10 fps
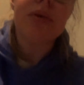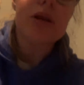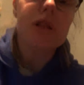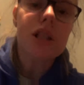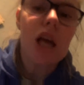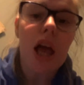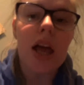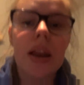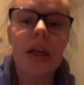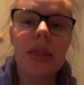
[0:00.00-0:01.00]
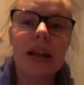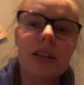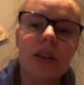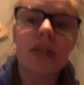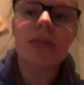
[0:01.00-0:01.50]
just turn
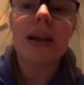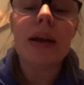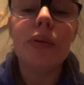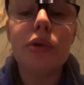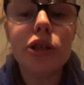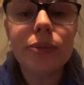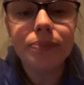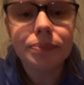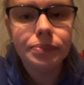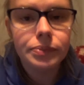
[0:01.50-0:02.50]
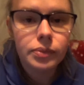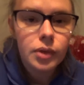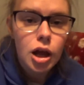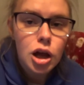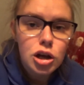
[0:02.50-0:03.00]
that around
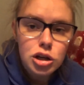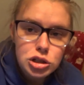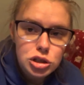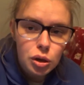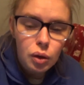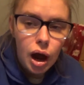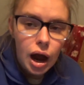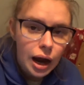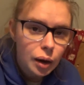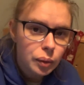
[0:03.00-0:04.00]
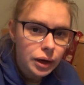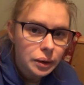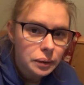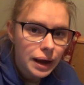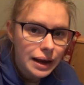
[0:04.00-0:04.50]
so I
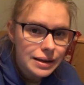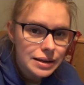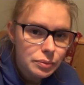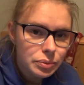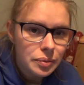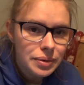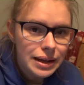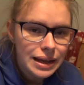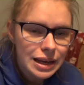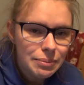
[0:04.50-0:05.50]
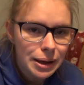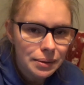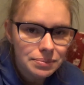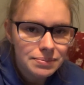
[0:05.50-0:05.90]
will end it properly in a bit.